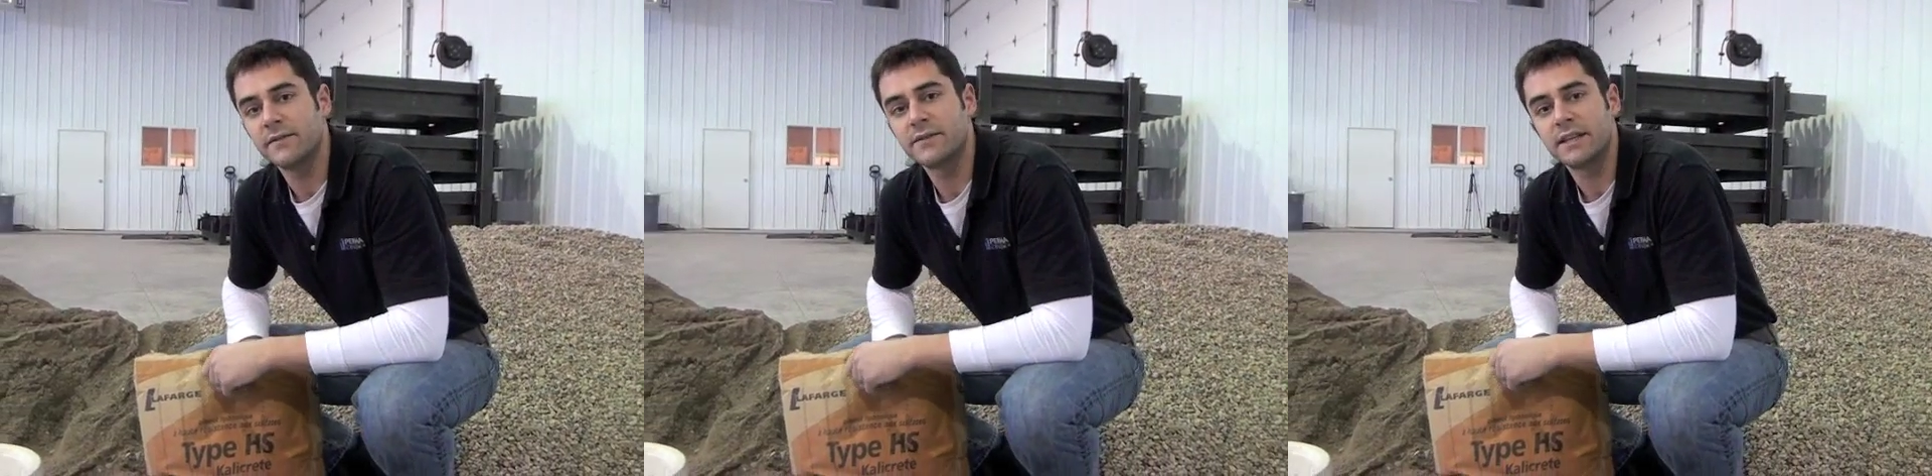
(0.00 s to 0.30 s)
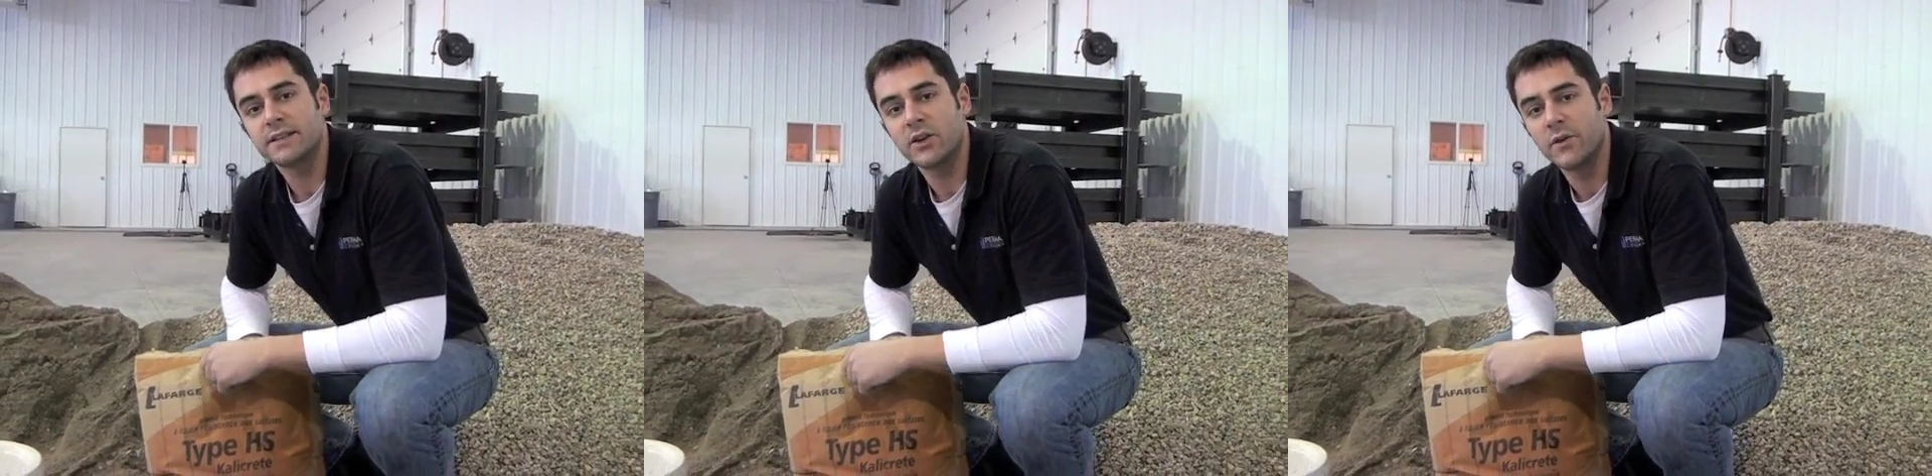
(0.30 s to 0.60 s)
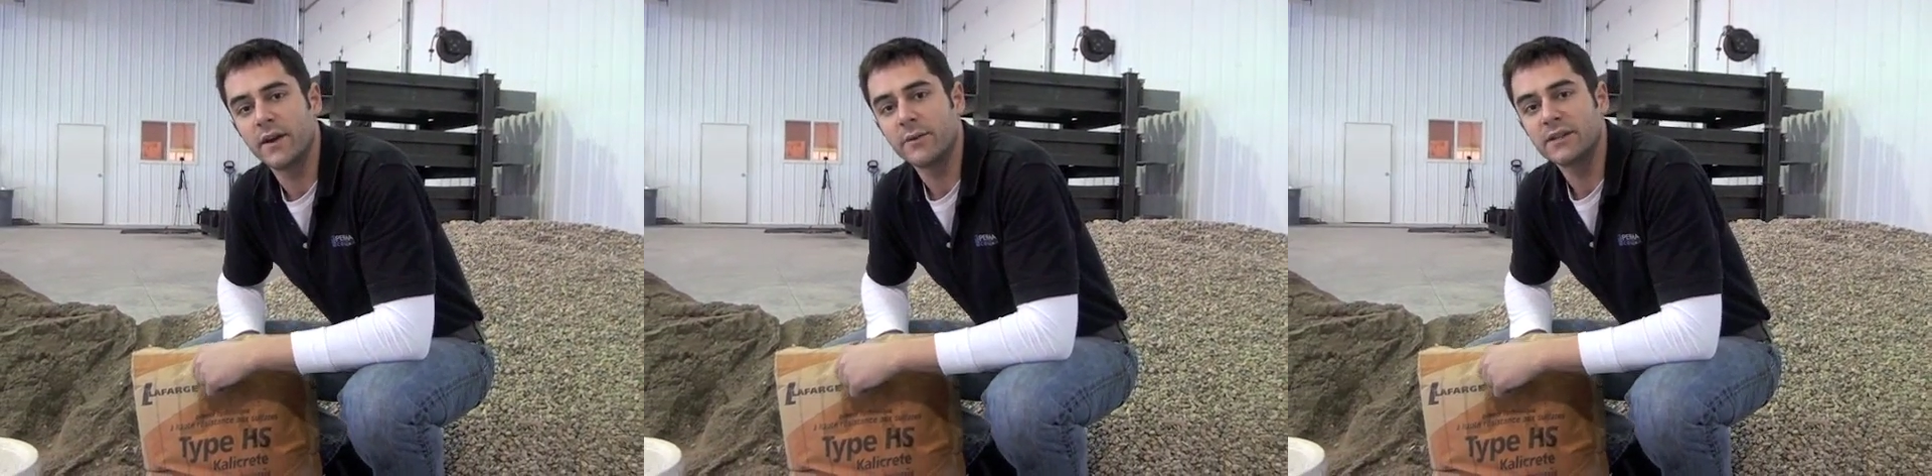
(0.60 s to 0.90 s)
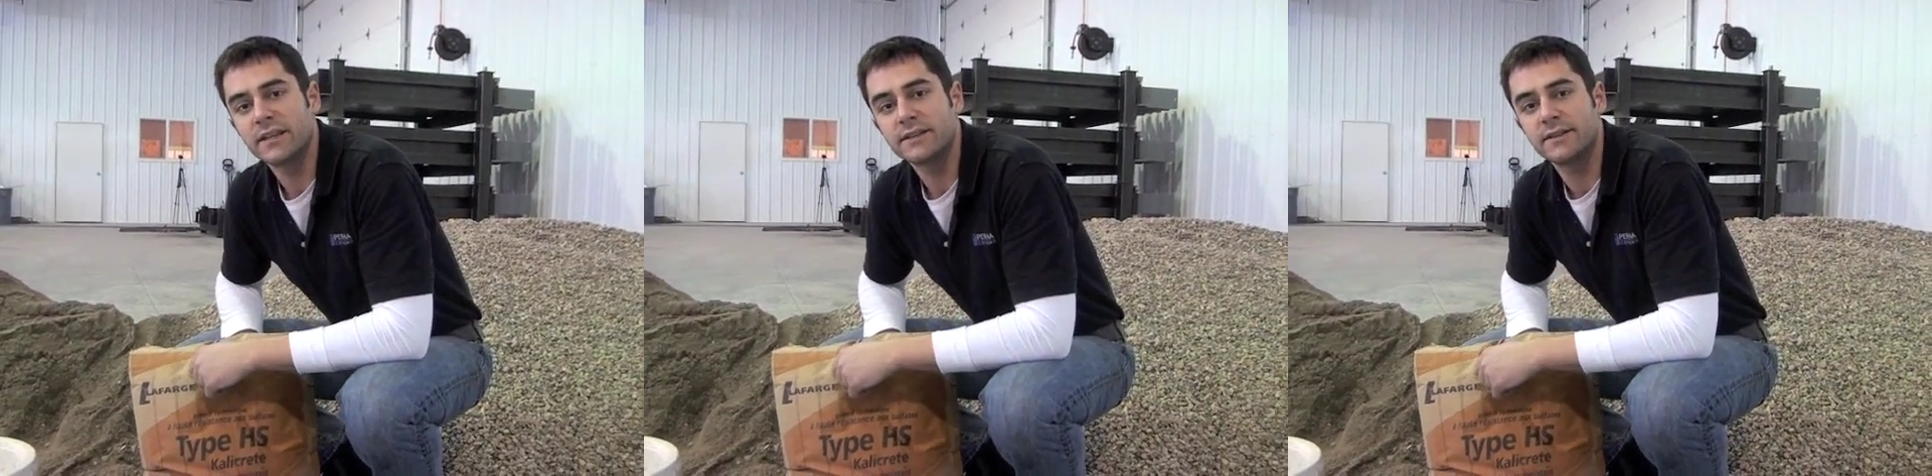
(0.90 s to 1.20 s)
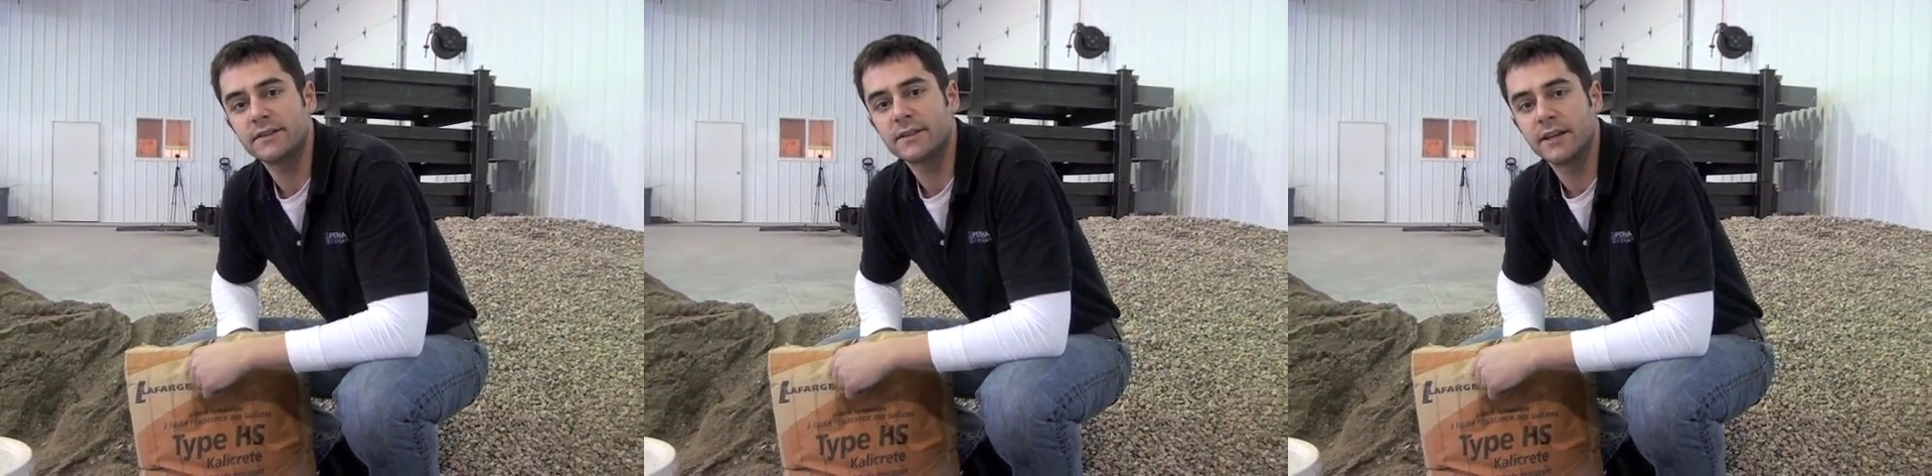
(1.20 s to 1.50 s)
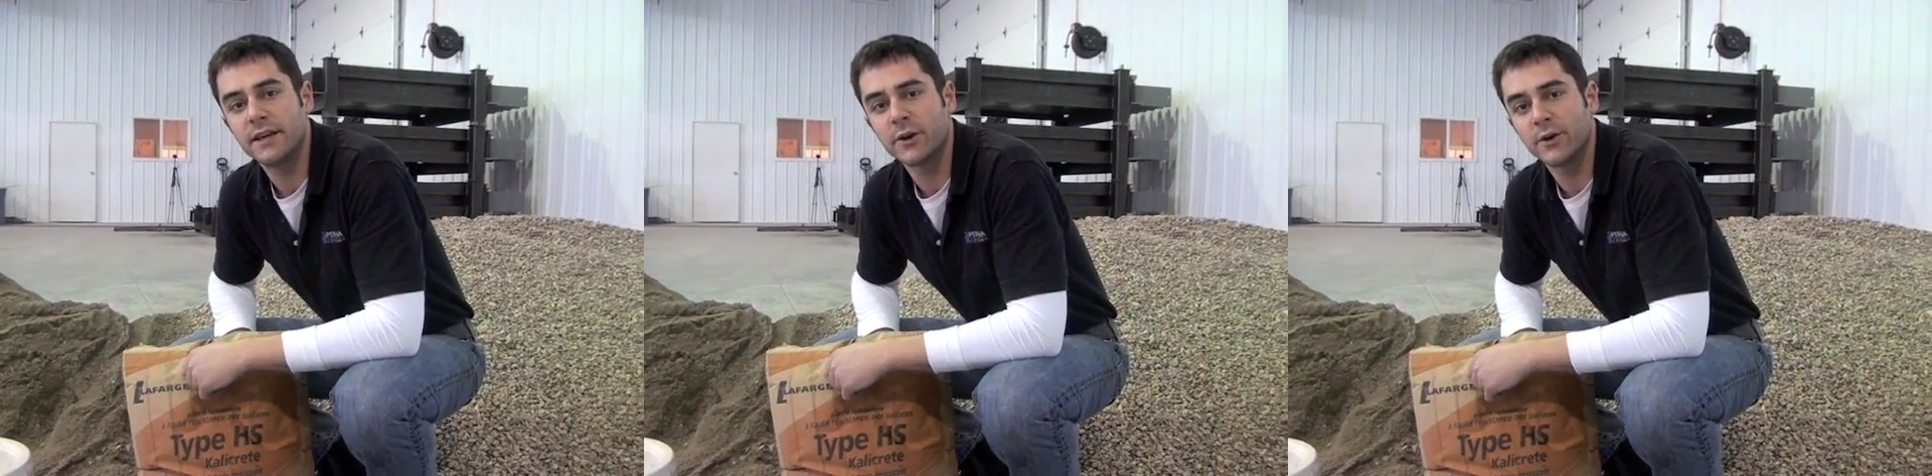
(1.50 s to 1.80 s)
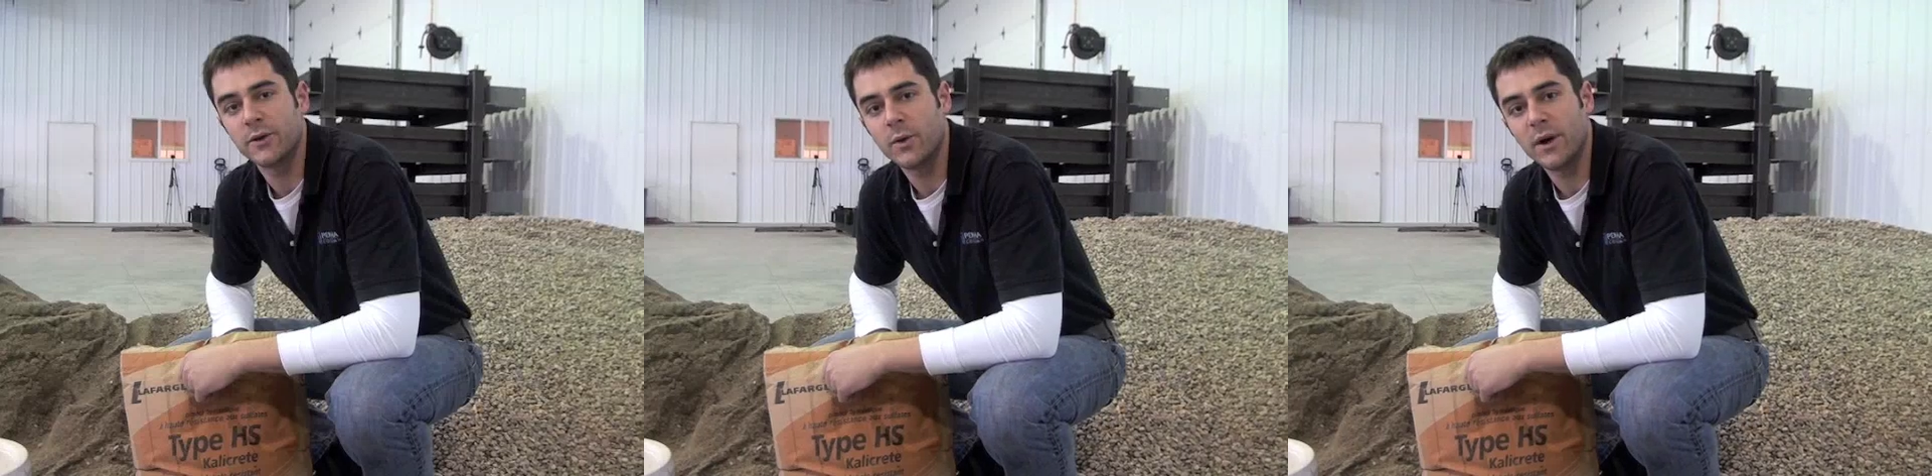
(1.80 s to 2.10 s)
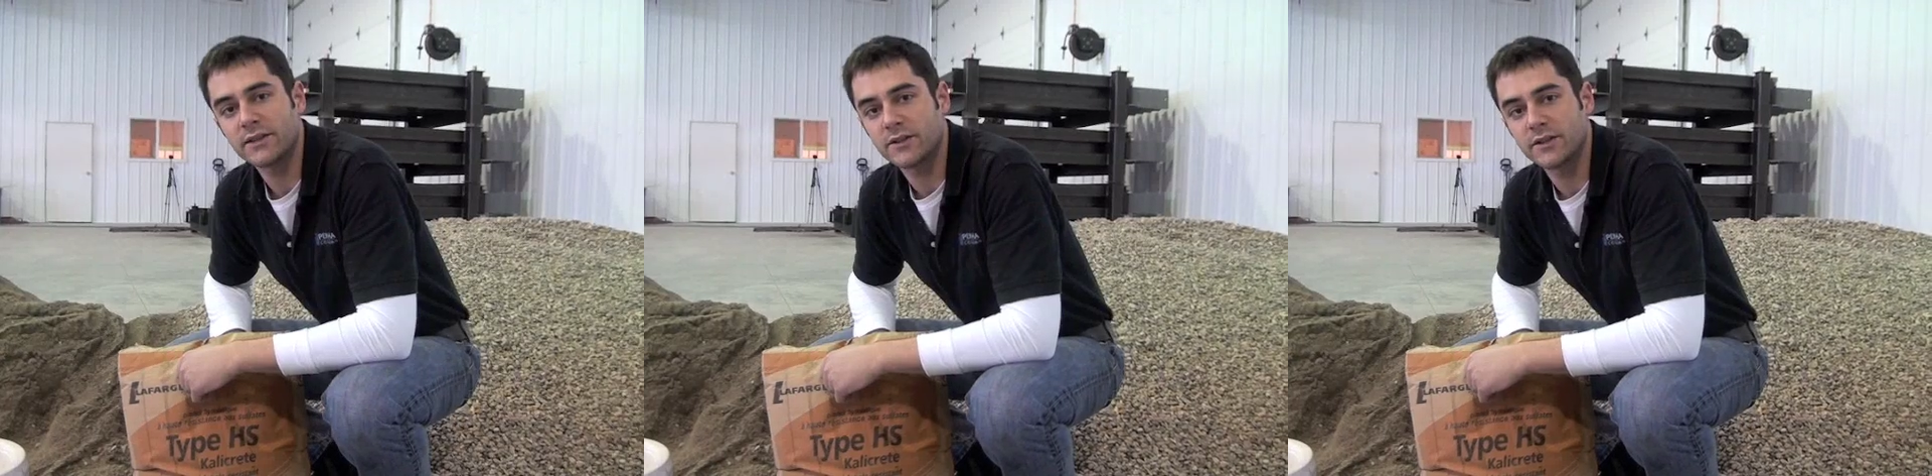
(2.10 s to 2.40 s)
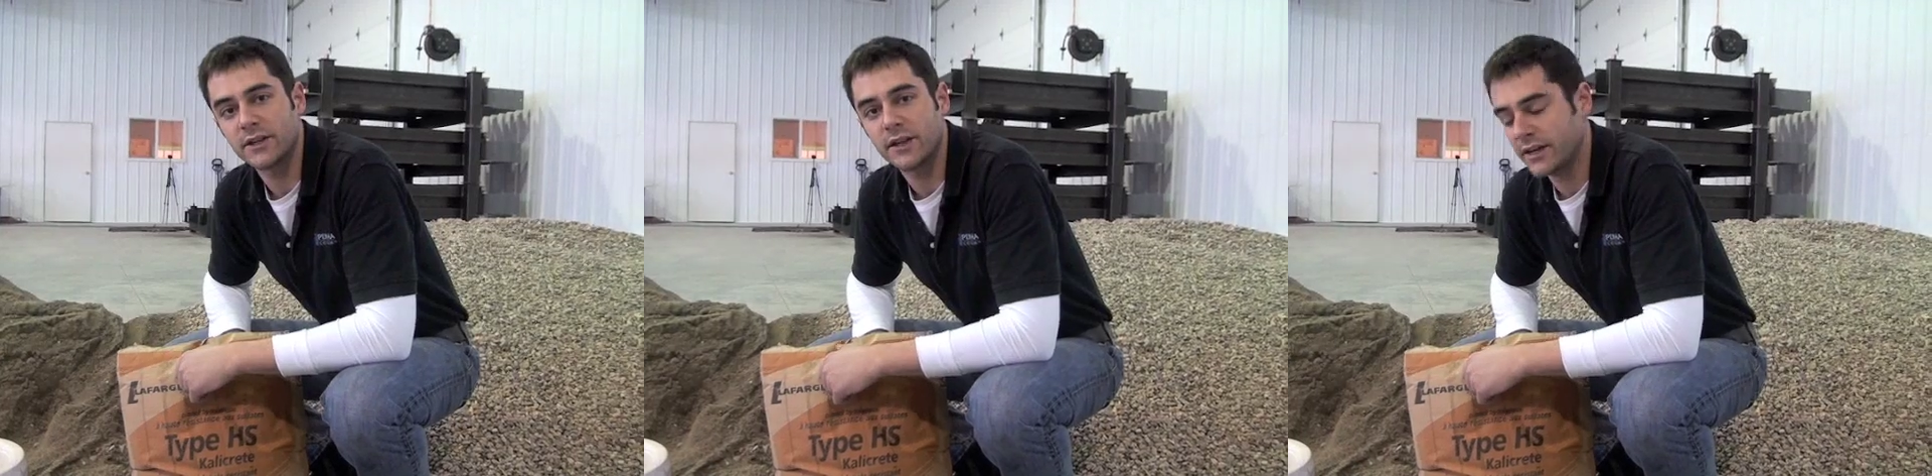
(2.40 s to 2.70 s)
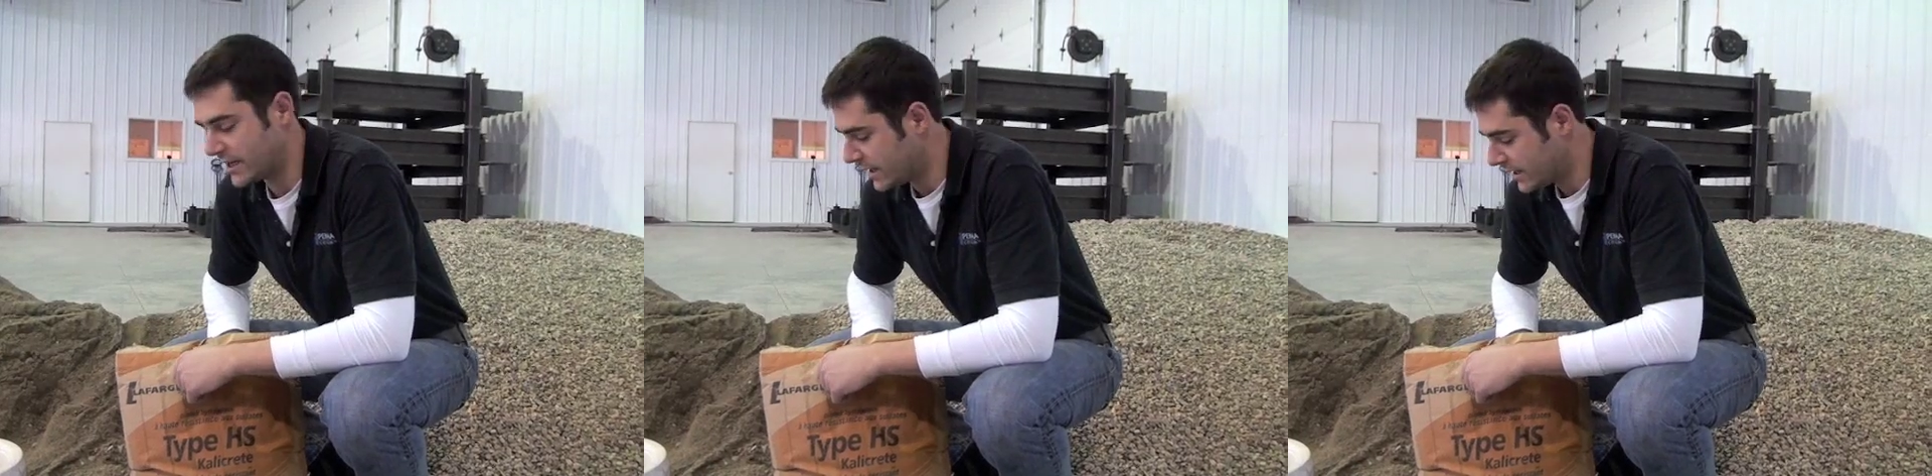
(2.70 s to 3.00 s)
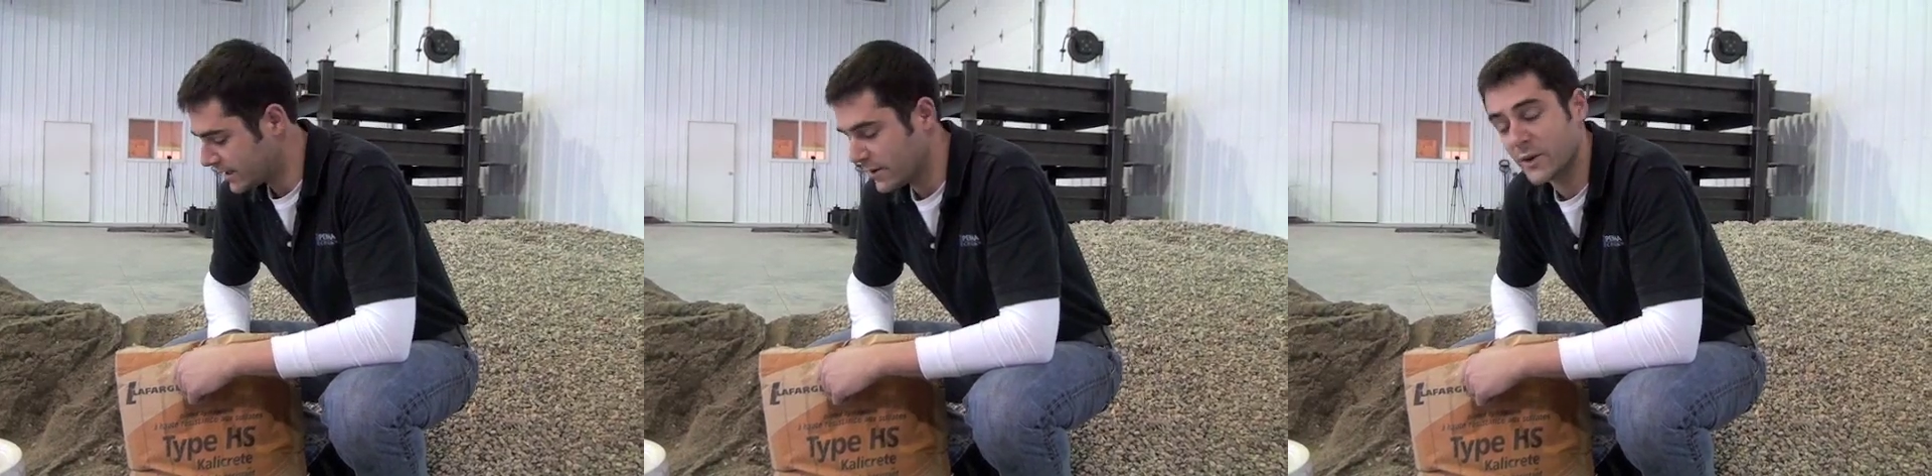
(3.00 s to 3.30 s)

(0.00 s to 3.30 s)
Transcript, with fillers: gives it sulfate resistance and here in the western uh,